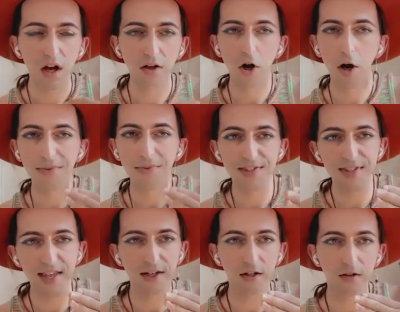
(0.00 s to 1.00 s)
a common
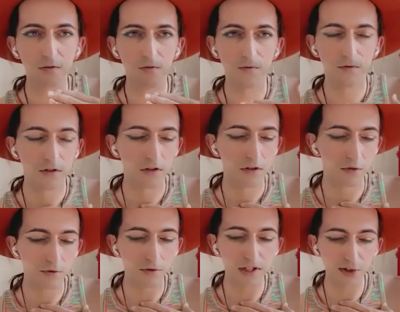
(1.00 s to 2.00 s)
set of
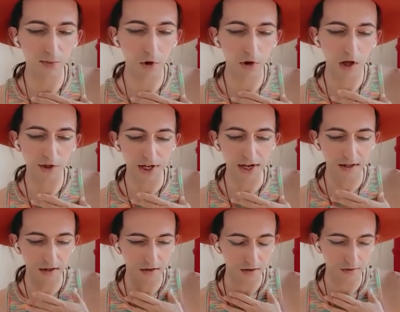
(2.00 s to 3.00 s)
reusable logic